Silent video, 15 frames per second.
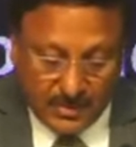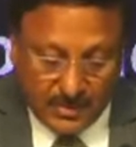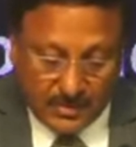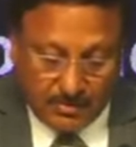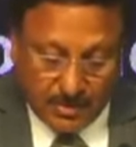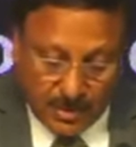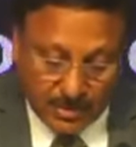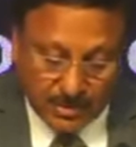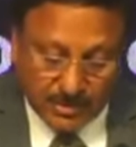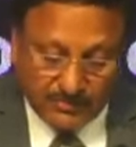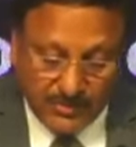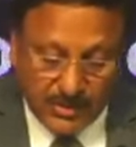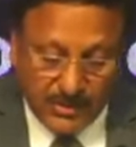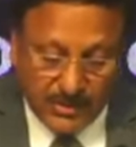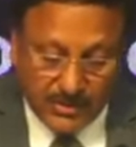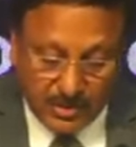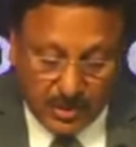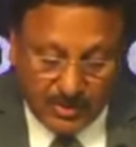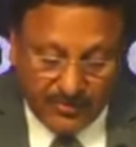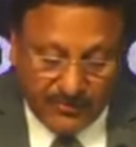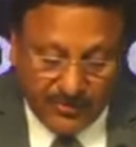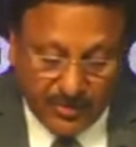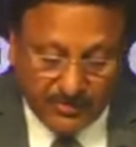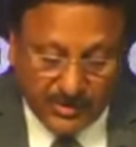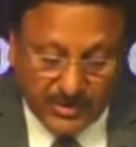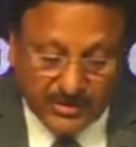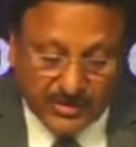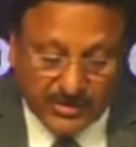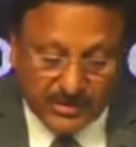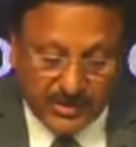Because of the geography of
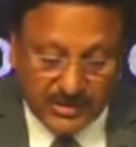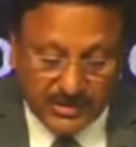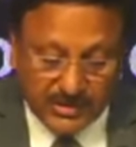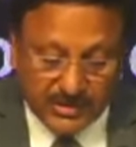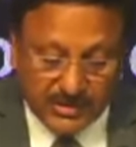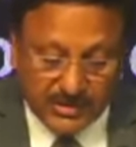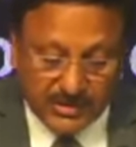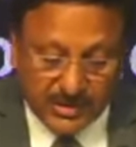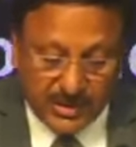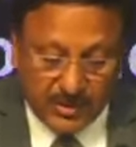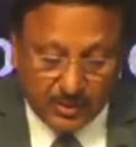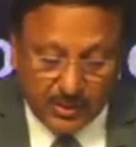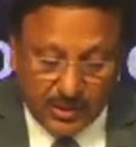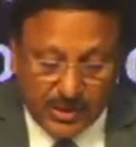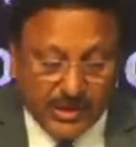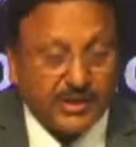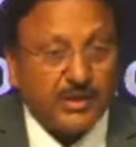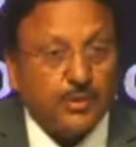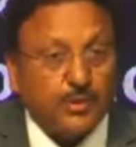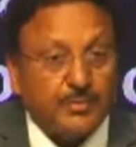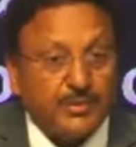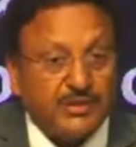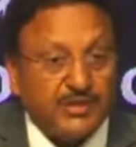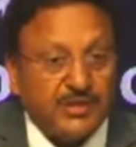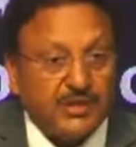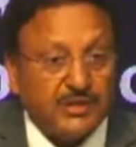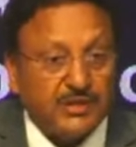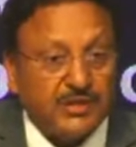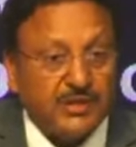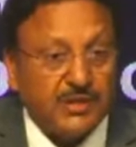these states, it's around 82%
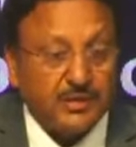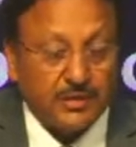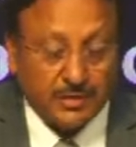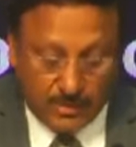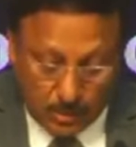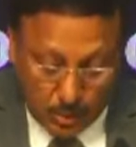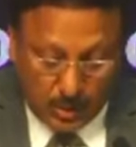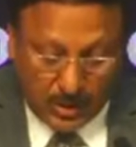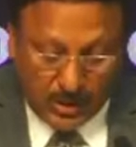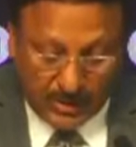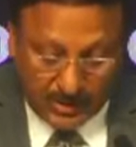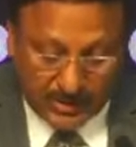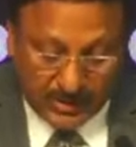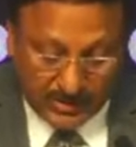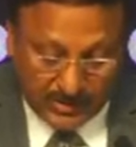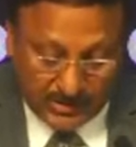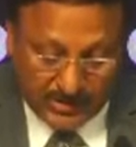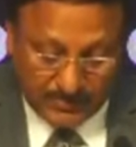in the rural areas.